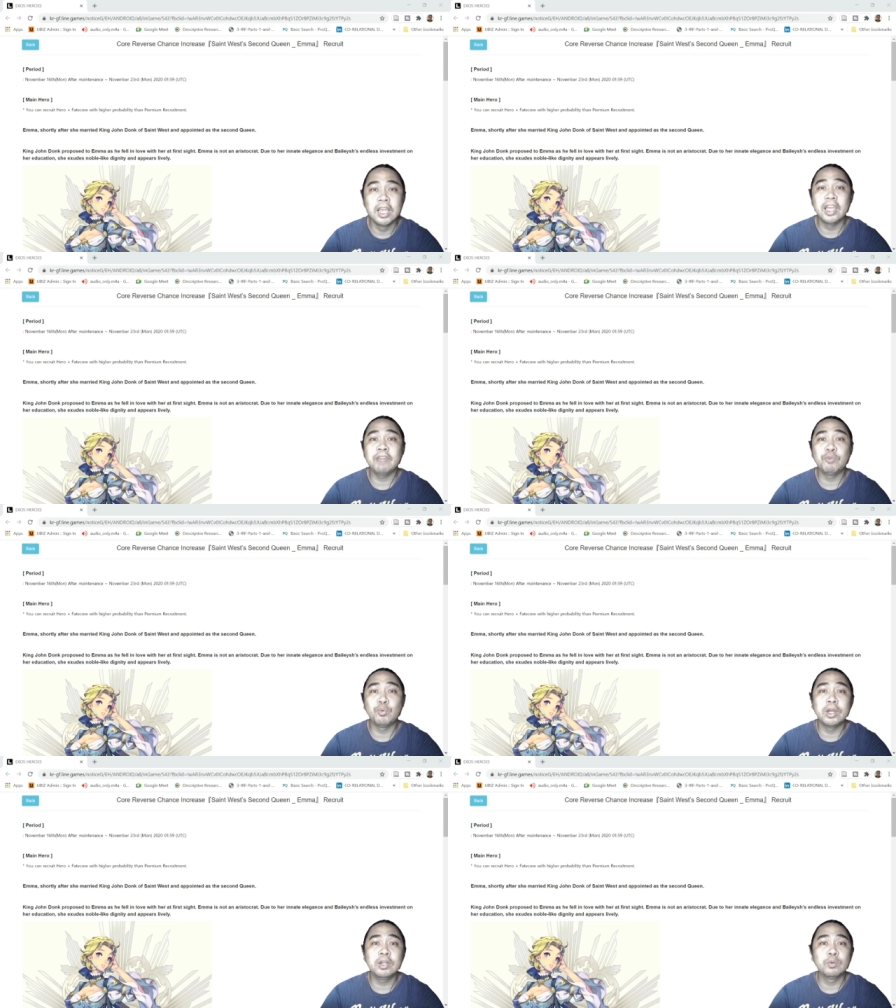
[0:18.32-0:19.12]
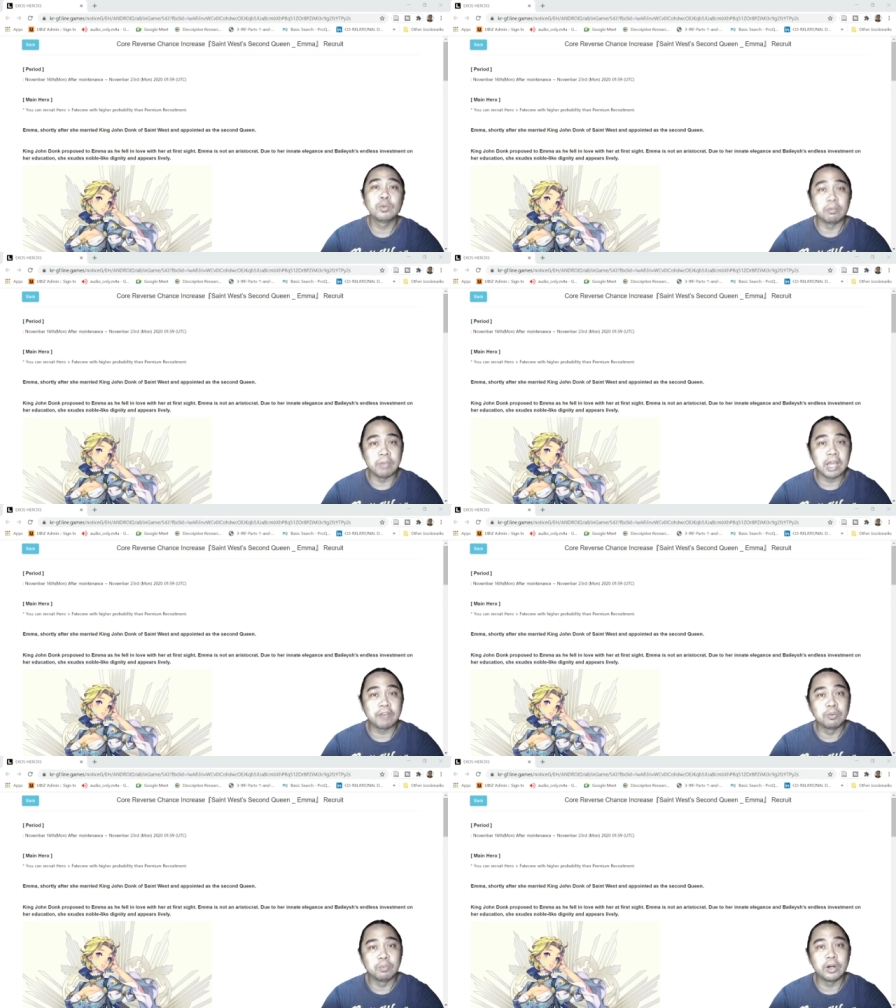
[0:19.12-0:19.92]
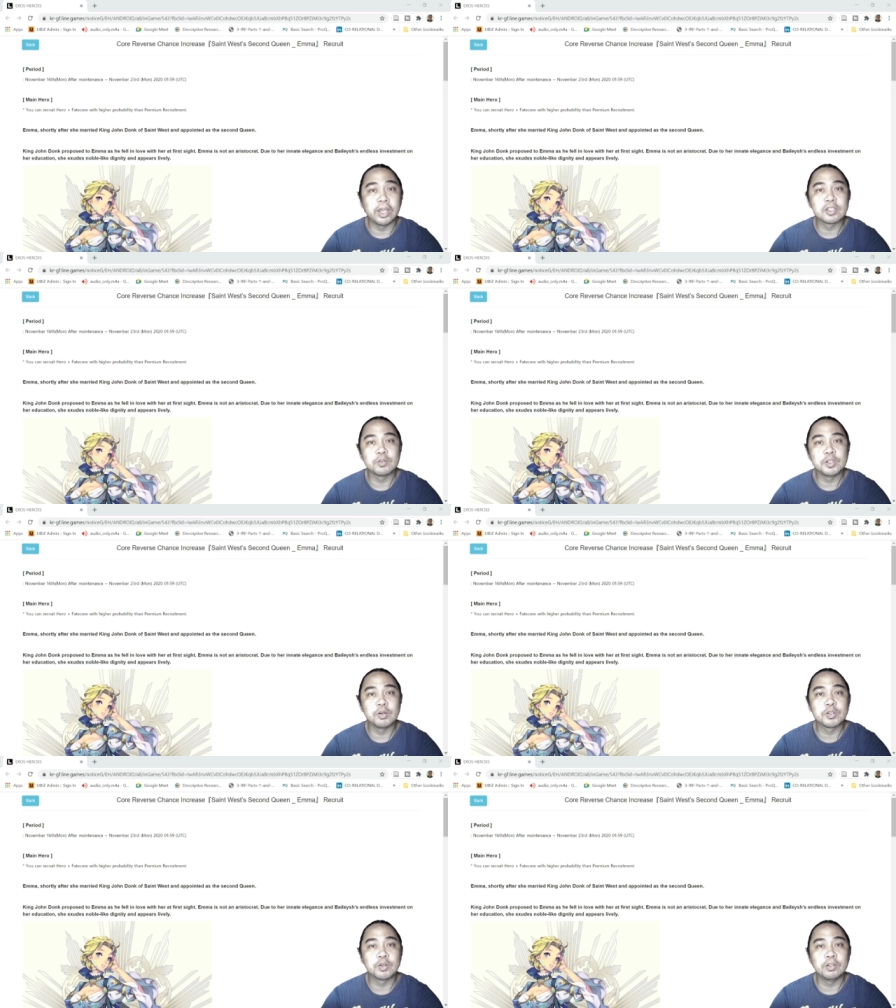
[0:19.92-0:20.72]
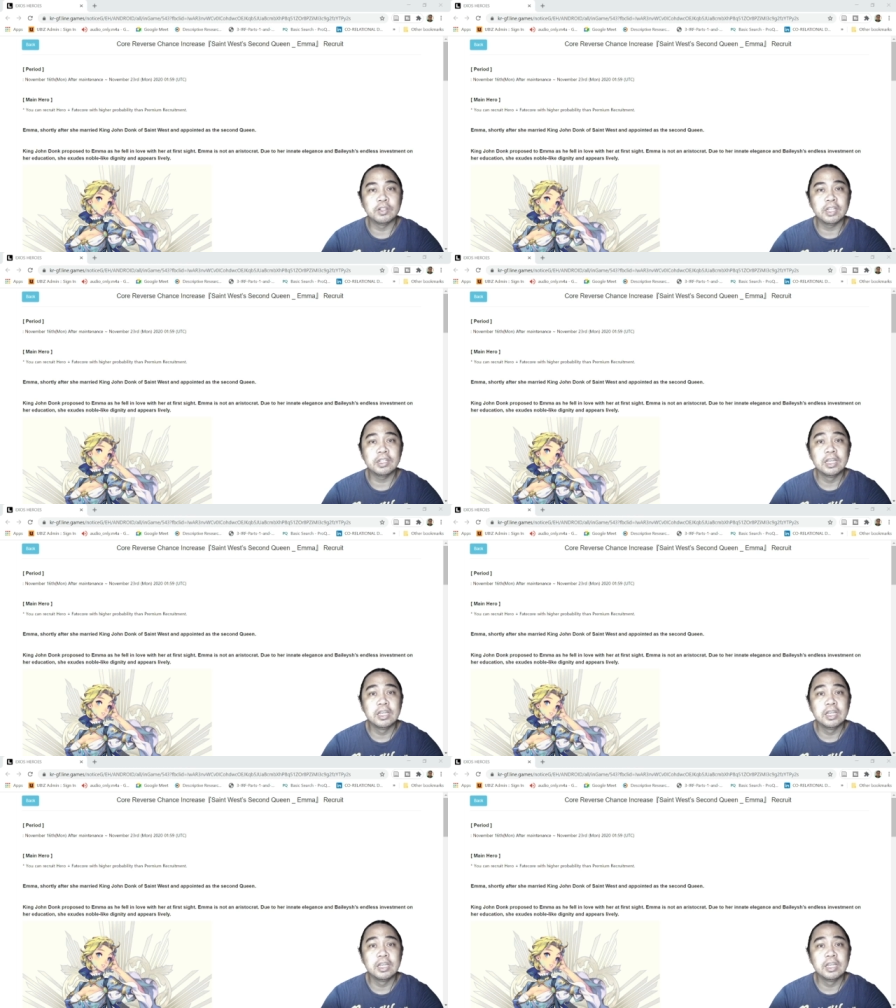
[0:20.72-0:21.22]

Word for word: Hey everyone, welcome back for more Exos Heroes content.